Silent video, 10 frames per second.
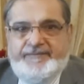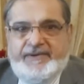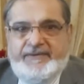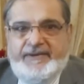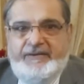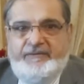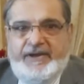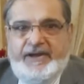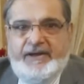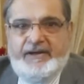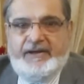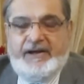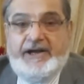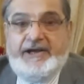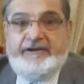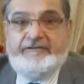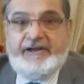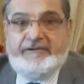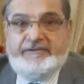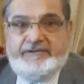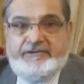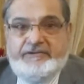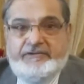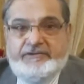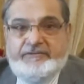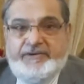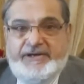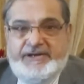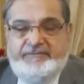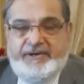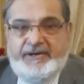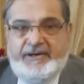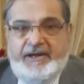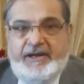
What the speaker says: Same way, cardiac valves should also be cheaper